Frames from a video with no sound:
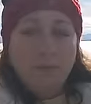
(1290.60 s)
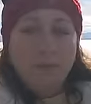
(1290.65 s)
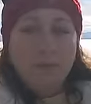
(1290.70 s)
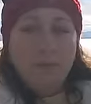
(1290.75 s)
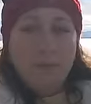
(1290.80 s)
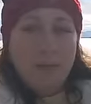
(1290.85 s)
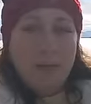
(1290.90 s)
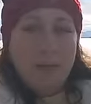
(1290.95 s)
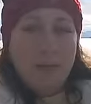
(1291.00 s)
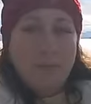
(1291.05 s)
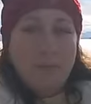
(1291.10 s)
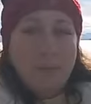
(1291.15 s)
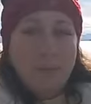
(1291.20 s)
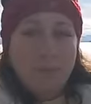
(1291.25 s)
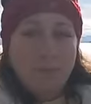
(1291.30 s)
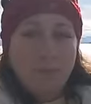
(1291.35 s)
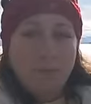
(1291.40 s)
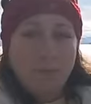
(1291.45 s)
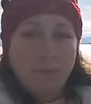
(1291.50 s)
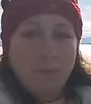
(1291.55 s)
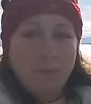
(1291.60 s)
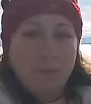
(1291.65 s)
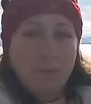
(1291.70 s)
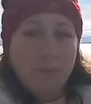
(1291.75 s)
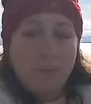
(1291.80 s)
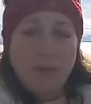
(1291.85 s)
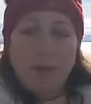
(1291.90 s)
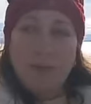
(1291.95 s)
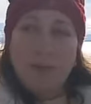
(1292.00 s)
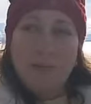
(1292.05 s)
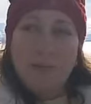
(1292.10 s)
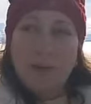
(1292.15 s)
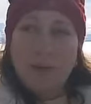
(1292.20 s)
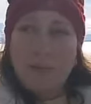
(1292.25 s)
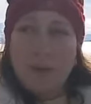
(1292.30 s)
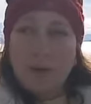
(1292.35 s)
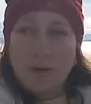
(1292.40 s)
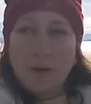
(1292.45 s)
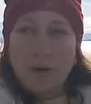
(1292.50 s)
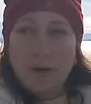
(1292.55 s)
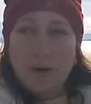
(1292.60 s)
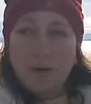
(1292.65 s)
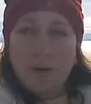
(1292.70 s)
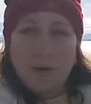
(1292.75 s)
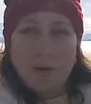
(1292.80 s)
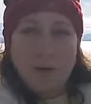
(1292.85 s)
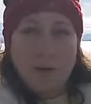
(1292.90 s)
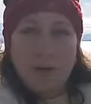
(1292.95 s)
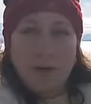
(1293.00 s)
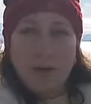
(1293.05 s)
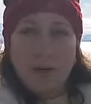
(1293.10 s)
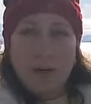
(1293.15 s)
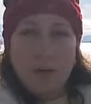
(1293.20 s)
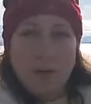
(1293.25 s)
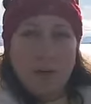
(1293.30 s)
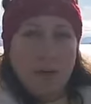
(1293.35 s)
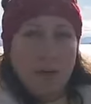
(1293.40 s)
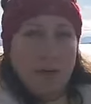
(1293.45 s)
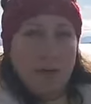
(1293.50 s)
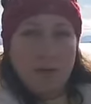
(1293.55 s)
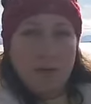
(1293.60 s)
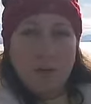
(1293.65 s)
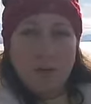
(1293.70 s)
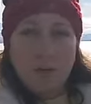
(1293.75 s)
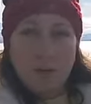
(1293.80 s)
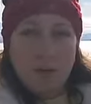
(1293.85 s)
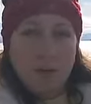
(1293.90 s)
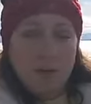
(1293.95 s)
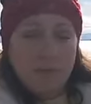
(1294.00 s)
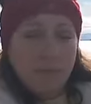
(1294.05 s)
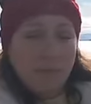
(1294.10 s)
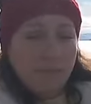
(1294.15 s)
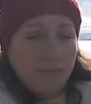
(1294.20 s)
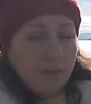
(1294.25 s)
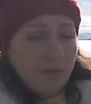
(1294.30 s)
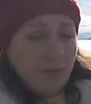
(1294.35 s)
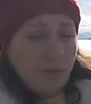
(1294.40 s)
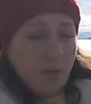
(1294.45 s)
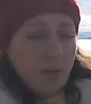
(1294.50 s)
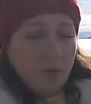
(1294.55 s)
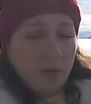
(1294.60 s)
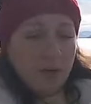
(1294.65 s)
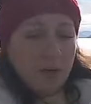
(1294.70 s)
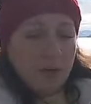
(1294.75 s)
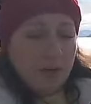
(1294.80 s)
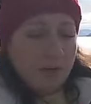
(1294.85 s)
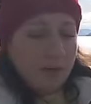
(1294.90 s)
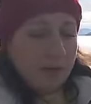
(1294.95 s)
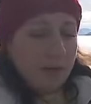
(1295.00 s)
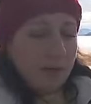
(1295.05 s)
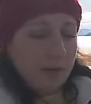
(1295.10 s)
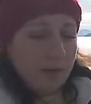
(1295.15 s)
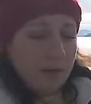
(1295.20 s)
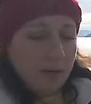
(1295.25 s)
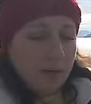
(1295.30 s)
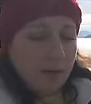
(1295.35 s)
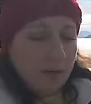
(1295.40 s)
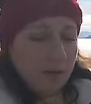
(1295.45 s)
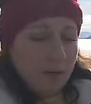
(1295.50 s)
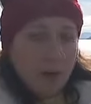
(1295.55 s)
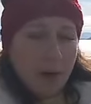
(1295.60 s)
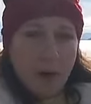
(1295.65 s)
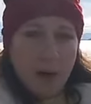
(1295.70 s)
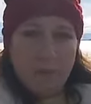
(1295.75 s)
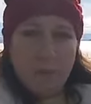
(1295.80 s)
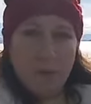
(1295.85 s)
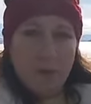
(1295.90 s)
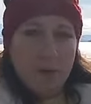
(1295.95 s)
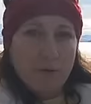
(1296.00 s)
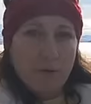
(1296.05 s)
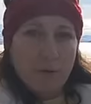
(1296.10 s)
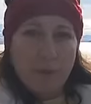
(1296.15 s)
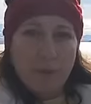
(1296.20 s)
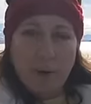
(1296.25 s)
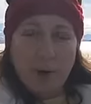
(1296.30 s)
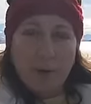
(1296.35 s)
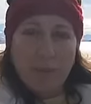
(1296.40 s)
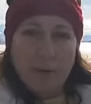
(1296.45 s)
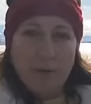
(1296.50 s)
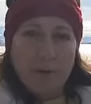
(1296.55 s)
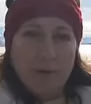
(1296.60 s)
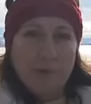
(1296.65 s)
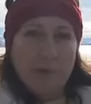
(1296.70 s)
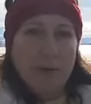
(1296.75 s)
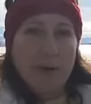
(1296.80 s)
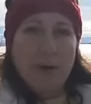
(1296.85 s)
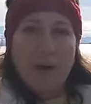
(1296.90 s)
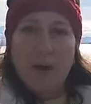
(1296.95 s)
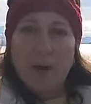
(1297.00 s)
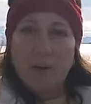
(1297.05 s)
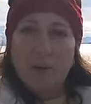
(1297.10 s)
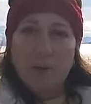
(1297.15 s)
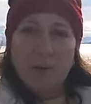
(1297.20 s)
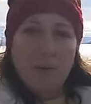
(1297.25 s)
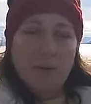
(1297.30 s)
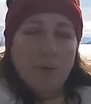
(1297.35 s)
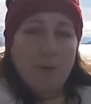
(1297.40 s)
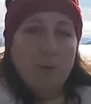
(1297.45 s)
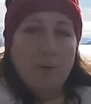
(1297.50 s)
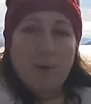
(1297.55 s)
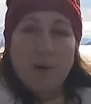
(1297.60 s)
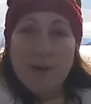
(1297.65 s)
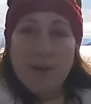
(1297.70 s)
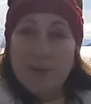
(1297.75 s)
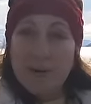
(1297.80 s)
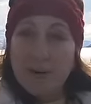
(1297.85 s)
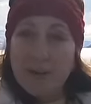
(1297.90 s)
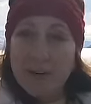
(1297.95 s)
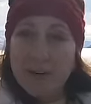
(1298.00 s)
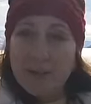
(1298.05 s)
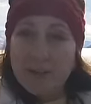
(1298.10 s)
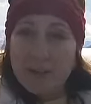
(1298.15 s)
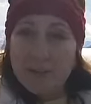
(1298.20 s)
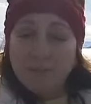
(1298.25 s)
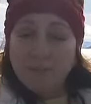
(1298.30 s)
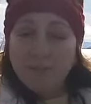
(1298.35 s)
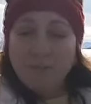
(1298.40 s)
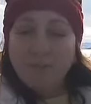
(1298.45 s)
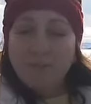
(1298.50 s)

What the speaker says: me living in my car or living in an SUV or living in a beautiful apartment, penthouse, or whatever it is.